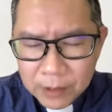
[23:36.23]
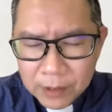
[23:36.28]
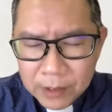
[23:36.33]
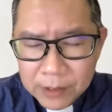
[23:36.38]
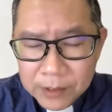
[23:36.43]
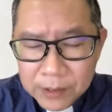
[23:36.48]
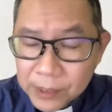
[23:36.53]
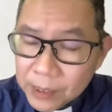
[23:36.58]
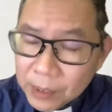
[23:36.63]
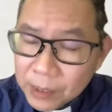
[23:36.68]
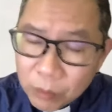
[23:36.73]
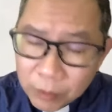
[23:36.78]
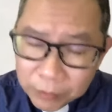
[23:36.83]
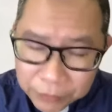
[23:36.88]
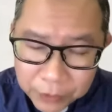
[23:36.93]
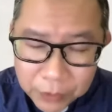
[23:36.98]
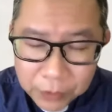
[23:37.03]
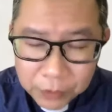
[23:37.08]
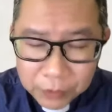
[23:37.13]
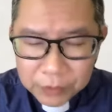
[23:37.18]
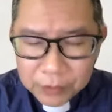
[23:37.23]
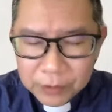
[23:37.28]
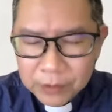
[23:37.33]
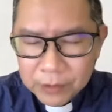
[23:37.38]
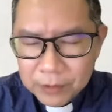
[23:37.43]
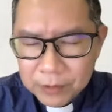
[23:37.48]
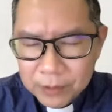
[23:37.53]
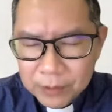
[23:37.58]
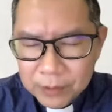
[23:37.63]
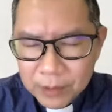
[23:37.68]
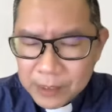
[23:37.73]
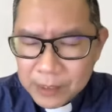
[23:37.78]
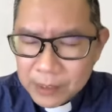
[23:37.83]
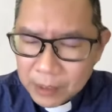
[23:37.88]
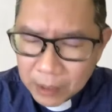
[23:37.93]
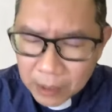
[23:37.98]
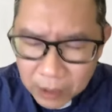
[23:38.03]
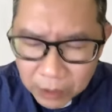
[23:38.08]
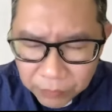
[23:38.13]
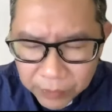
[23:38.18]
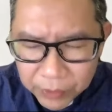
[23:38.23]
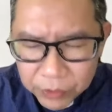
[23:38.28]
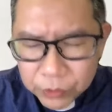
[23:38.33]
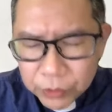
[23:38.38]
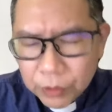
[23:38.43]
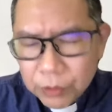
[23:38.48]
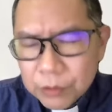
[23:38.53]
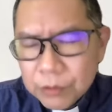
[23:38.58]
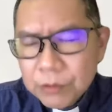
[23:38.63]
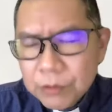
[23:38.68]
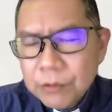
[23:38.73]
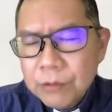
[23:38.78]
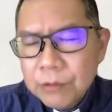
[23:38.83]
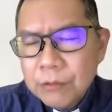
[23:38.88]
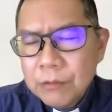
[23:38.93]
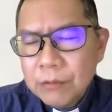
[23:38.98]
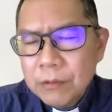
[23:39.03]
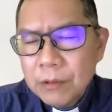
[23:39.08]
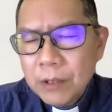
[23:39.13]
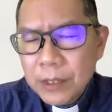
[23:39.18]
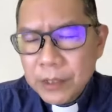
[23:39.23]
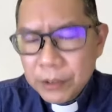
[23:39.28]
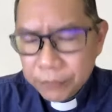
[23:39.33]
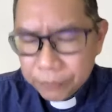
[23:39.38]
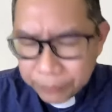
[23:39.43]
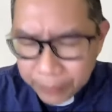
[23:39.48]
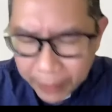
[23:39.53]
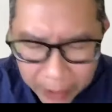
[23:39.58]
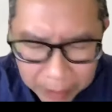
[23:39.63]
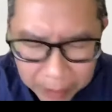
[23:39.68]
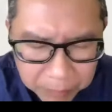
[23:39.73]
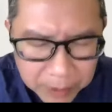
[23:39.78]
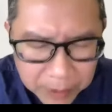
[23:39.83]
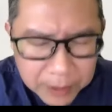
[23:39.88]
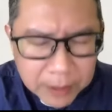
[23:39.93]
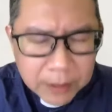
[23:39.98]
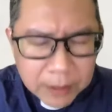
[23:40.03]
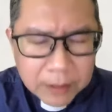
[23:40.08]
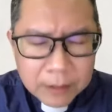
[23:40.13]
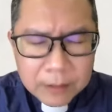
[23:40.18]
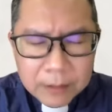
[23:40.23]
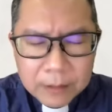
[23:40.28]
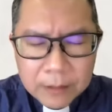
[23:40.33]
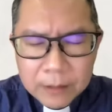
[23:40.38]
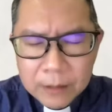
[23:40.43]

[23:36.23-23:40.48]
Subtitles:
sitting with you as an individual, as a family,